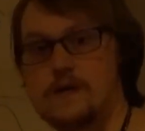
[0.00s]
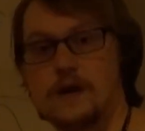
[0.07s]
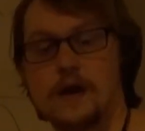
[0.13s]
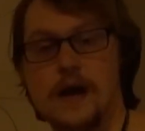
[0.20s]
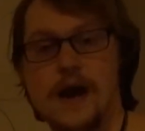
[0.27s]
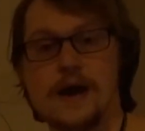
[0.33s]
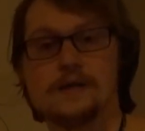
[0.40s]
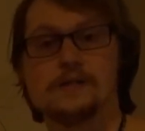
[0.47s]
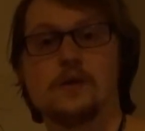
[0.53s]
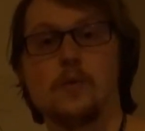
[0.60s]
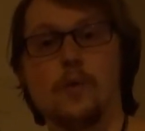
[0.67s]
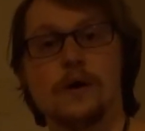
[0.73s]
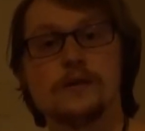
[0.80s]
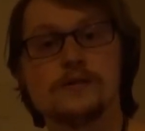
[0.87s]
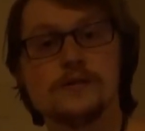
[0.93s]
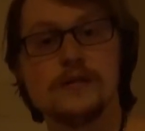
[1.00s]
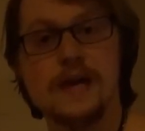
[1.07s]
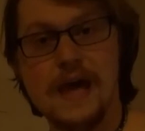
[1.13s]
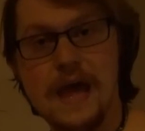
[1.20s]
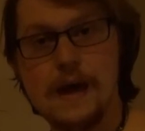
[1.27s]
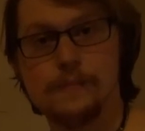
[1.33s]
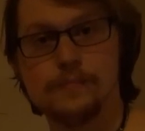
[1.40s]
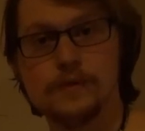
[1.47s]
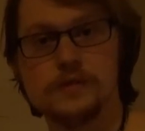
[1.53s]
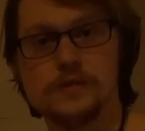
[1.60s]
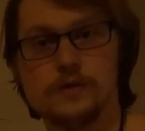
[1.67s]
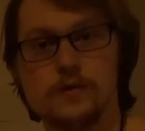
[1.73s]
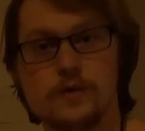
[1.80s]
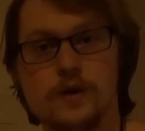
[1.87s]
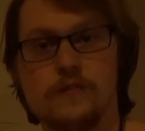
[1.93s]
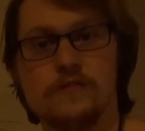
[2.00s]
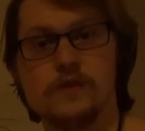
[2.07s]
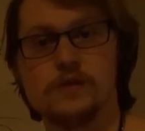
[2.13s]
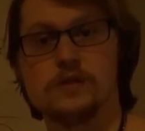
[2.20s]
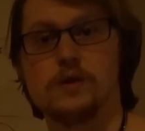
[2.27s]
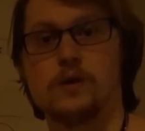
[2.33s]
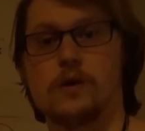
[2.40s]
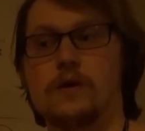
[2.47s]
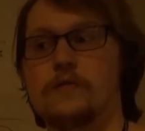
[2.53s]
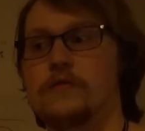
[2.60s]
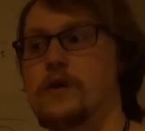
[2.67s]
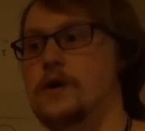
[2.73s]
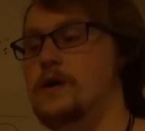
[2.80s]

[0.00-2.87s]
I ask, what is the amplitude of this curve?